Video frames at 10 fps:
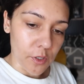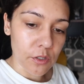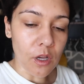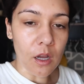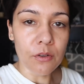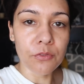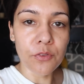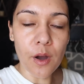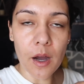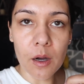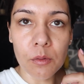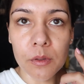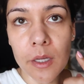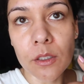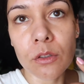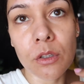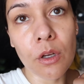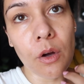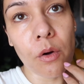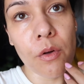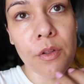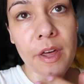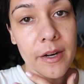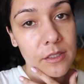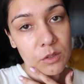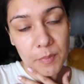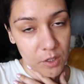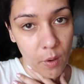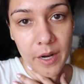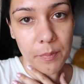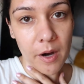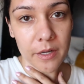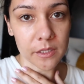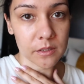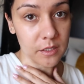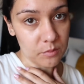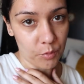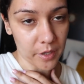First off, I would like you to know that it's been quite a party this